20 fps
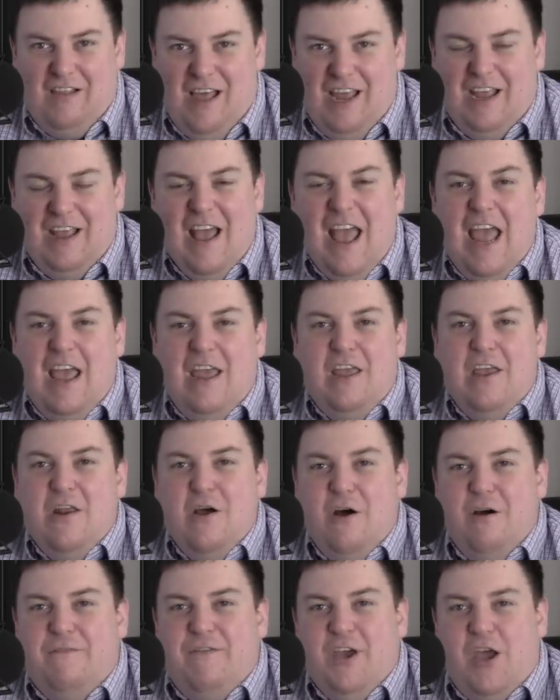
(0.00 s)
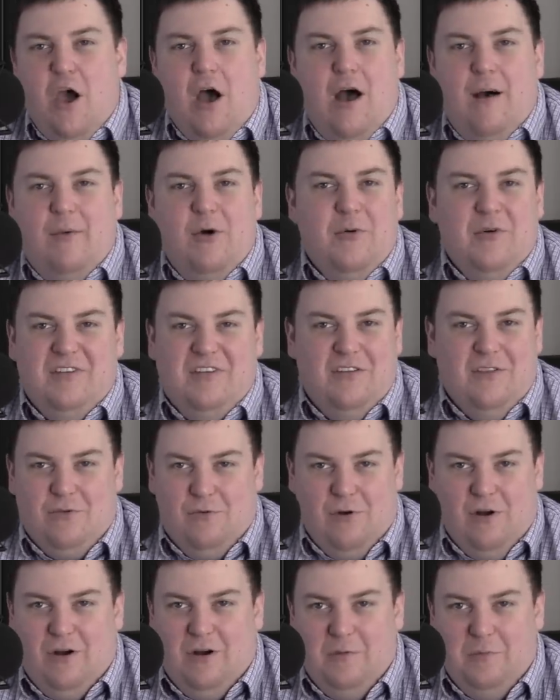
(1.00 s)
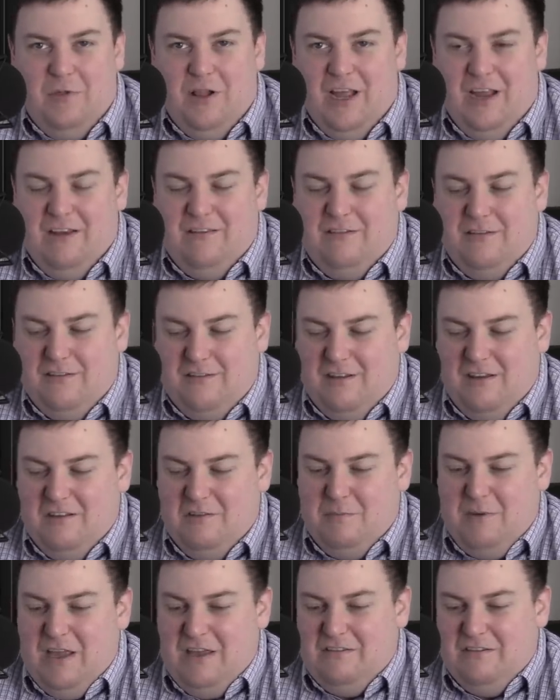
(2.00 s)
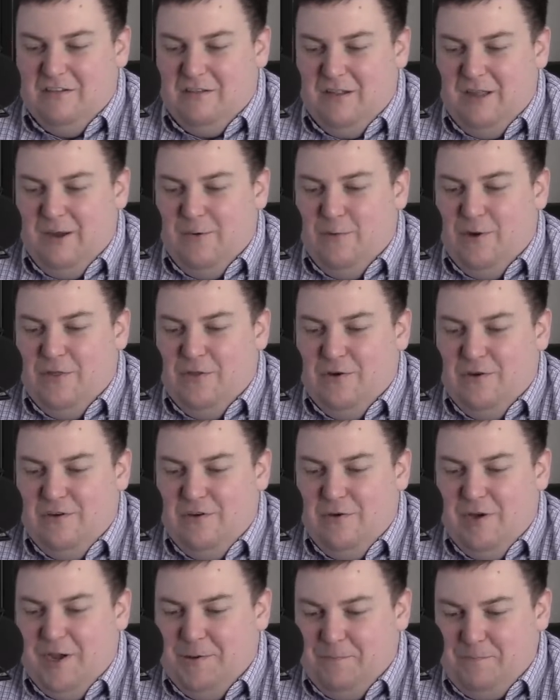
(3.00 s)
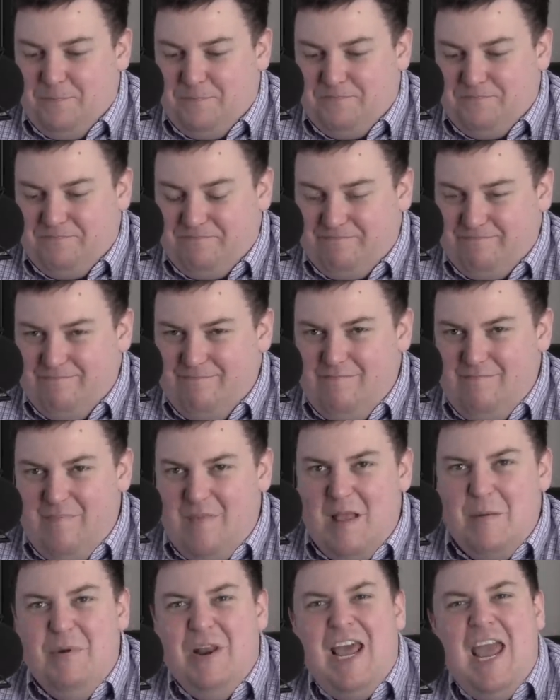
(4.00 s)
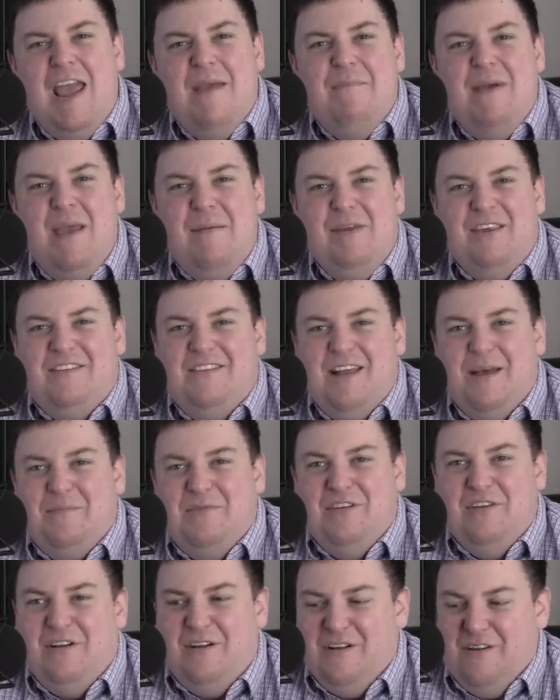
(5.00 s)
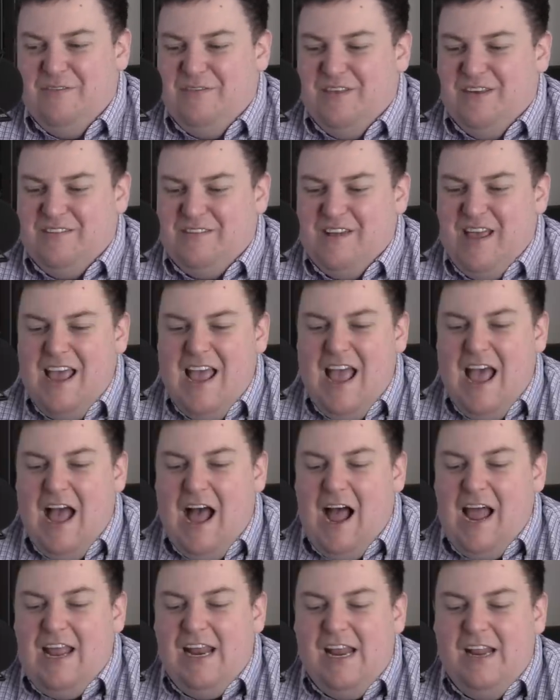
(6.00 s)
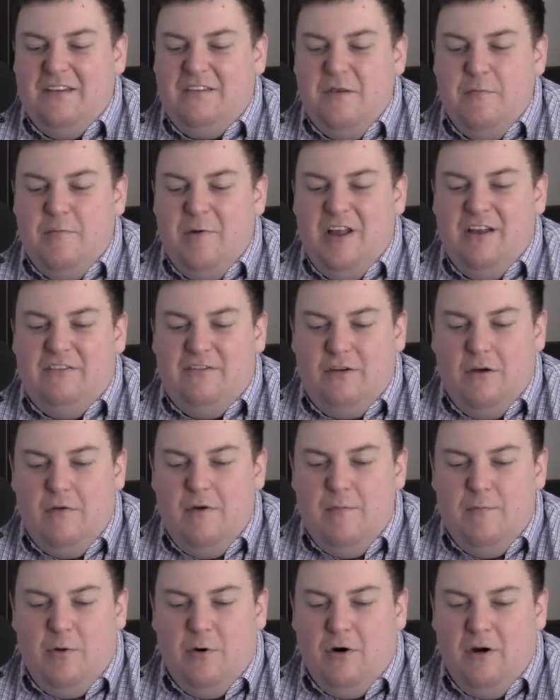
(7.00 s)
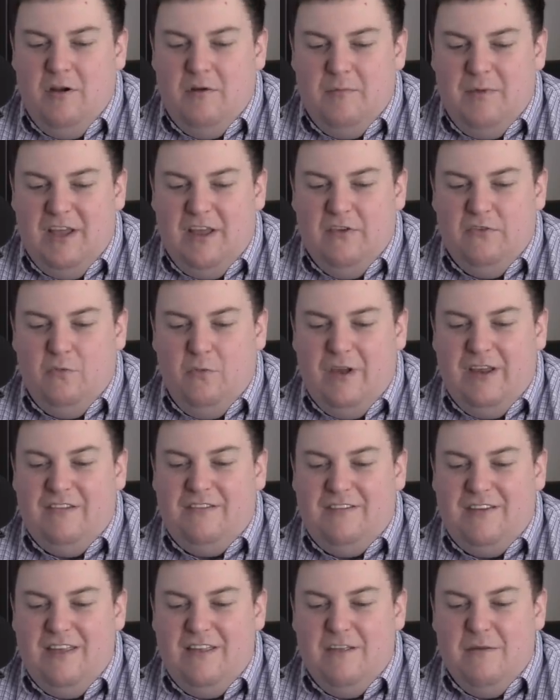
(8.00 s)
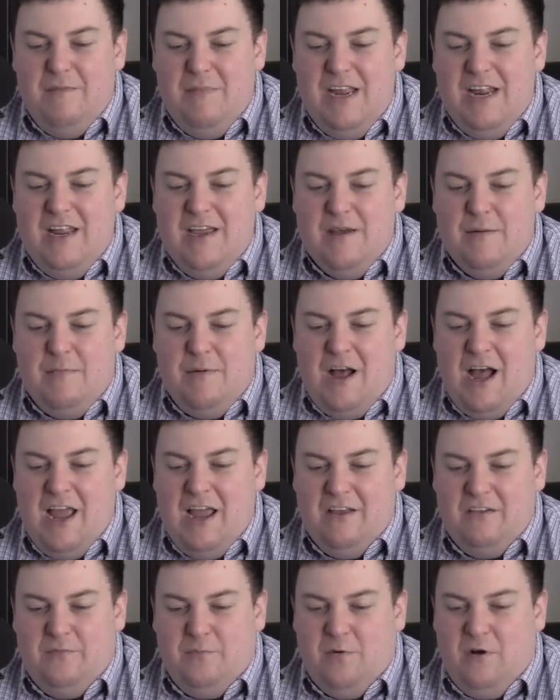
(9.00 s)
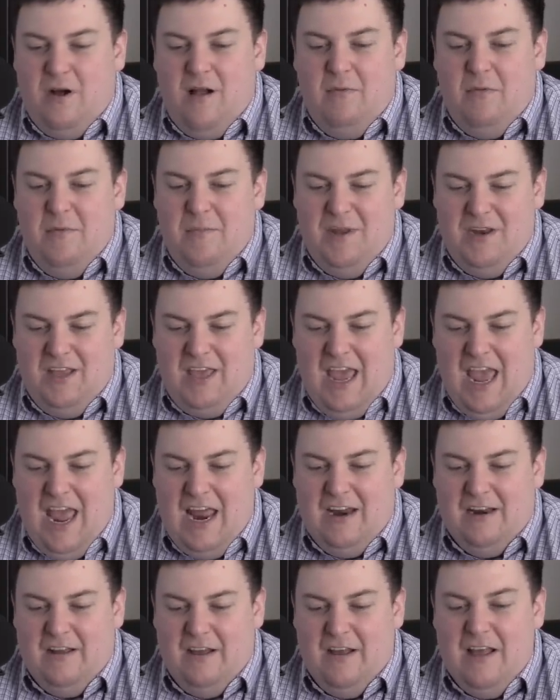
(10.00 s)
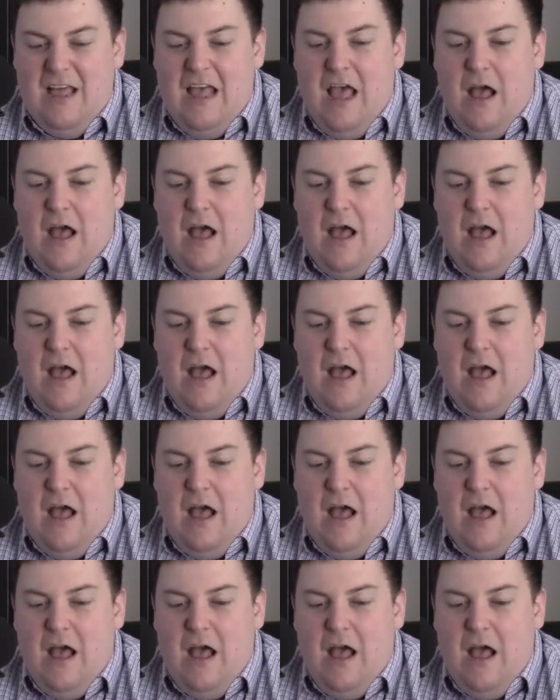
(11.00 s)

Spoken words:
Like, you know, if the comma was in the wrong place is basically what they're doing. But hey, baby steps in all of this. It's so important because we see the media bias problem in Canada.